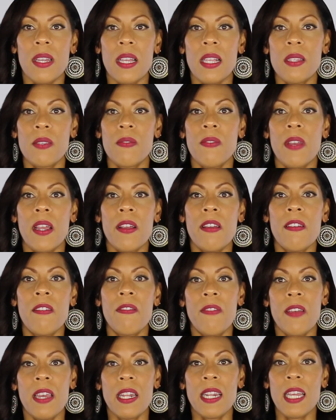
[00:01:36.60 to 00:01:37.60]
It's very
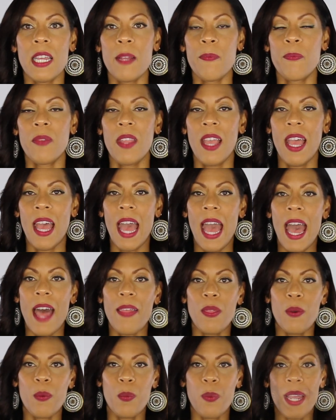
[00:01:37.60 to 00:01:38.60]
fitted
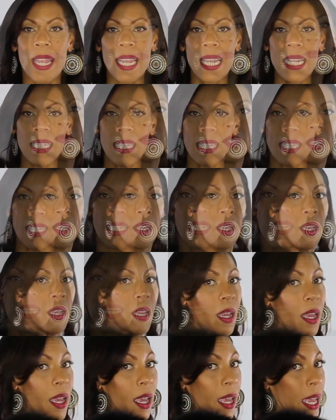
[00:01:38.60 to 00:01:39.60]
at the waist.
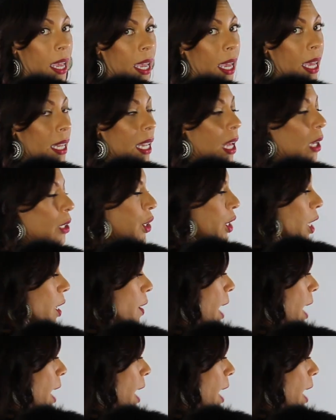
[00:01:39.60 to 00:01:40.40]
And I'll show